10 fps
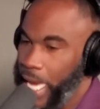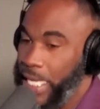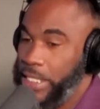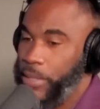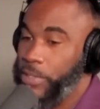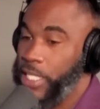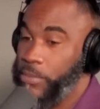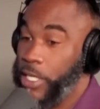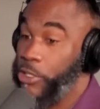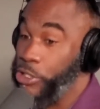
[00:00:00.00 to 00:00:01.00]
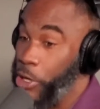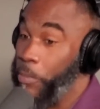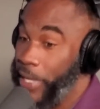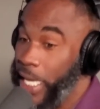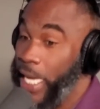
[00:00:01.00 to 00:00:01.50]
And it's some teams that are so
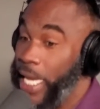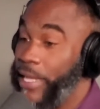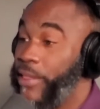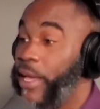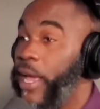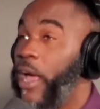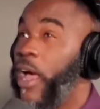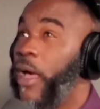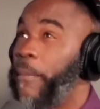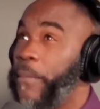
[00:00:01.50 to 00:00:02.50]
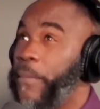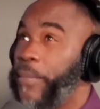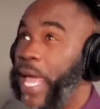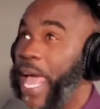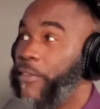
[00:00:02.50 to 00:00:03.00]
big and they
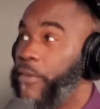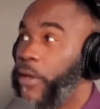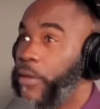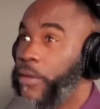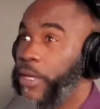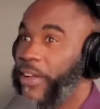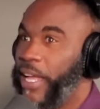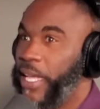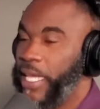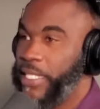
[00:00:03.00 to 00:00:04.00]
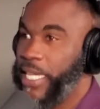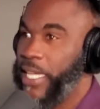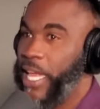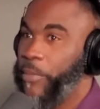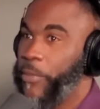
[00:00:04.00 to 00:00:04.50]
have, I say
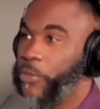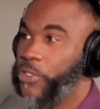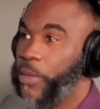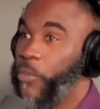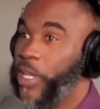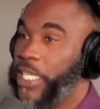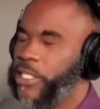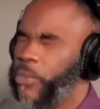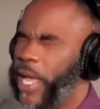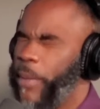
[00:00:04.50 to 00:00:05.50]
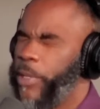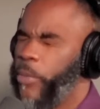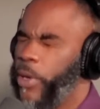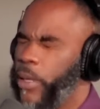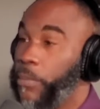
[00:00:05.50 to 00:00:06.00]
a lot of people, someone needs to wake up in the
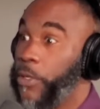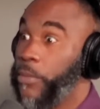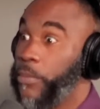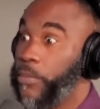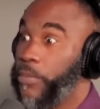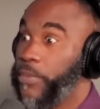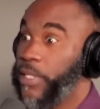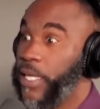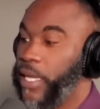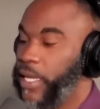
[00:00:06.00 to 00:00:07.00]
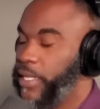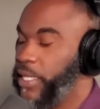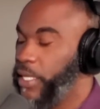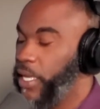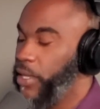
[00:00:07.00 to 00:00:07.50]
morning, boom,
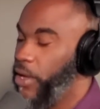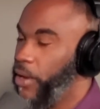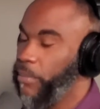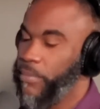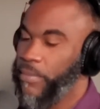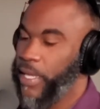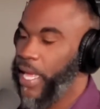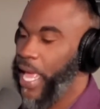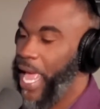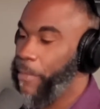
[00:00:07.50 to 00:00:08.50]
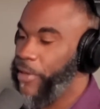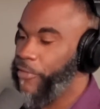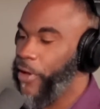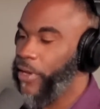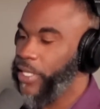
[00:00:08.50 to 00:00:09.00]
the alarm, and be
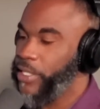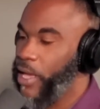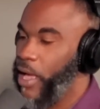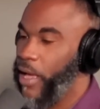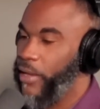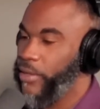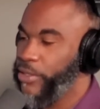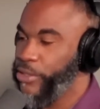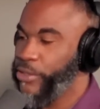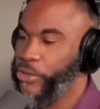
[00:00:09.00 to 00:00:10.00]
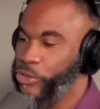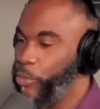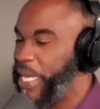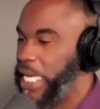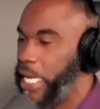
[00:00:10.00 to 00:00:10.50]
focused on your social
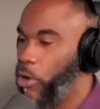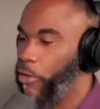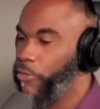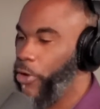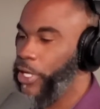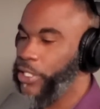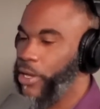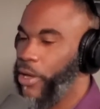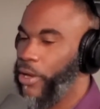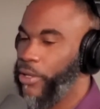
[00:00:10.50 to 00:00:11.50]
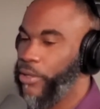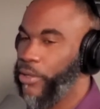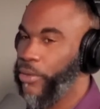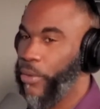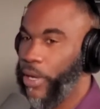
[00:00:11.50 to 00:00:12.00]
media or focused on
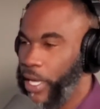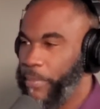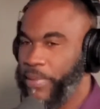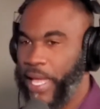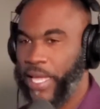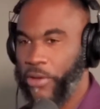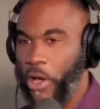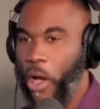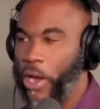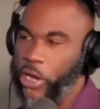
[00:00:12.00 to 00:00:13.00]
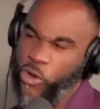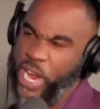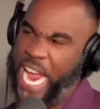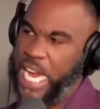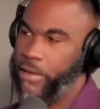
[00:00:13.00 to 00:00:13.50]
your art
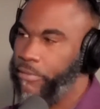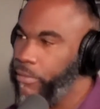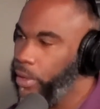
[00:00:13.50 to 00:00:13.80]
creative.